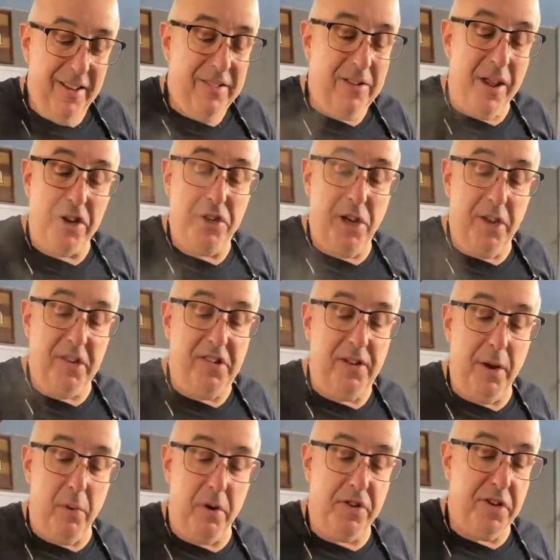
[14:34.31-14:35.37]
as you can see,
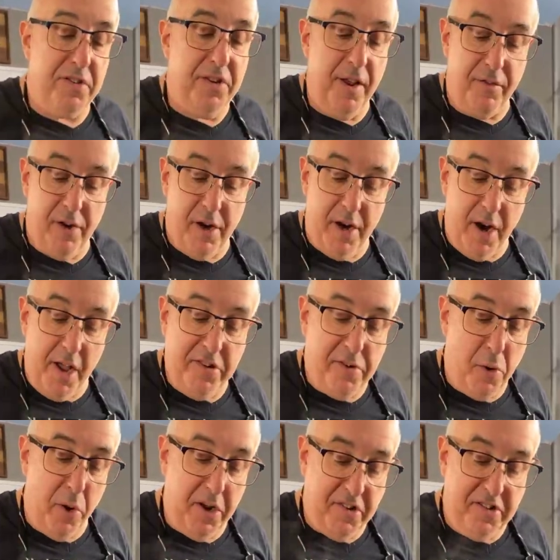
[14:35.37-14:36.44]
we're just giving it a nice
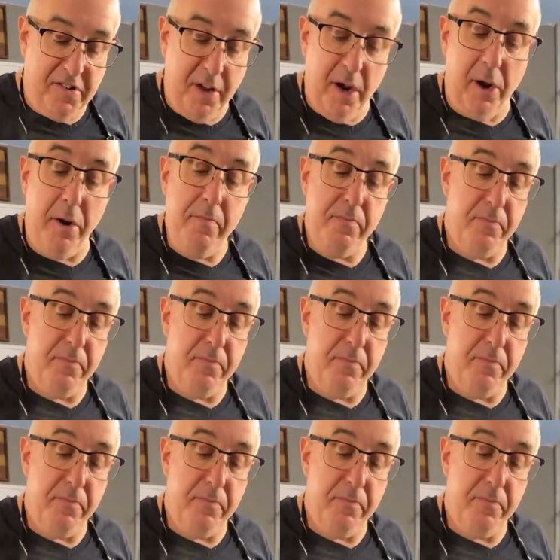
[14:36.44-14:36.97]
quick sear.